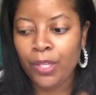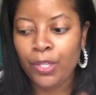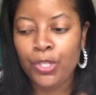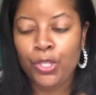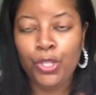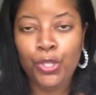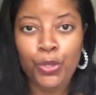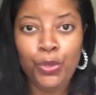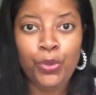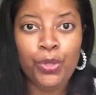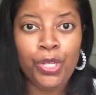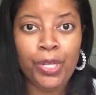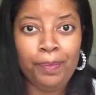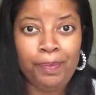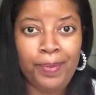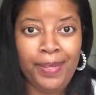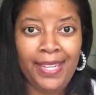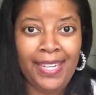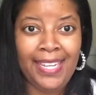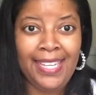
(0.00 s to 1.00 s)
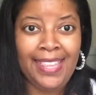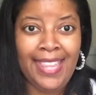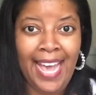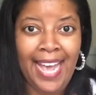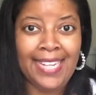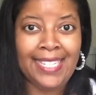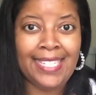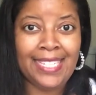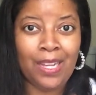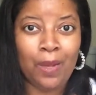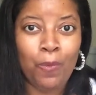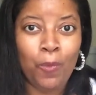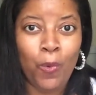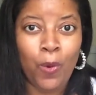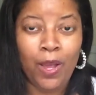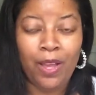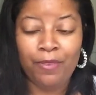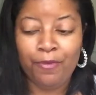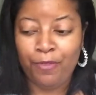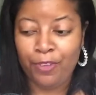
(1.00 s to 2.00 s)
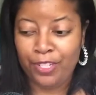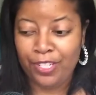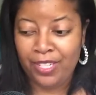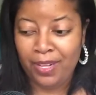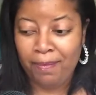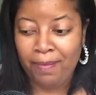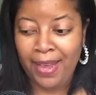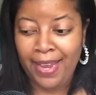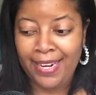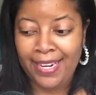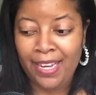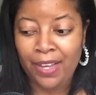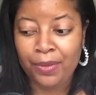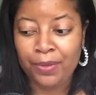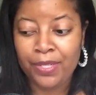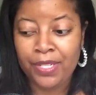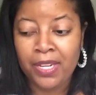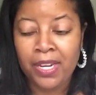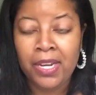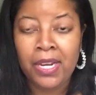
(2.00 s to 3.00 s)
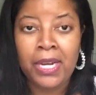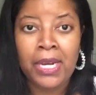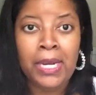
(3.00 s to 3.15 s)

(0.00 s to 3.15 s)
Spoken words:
You could be that someone for somebody else.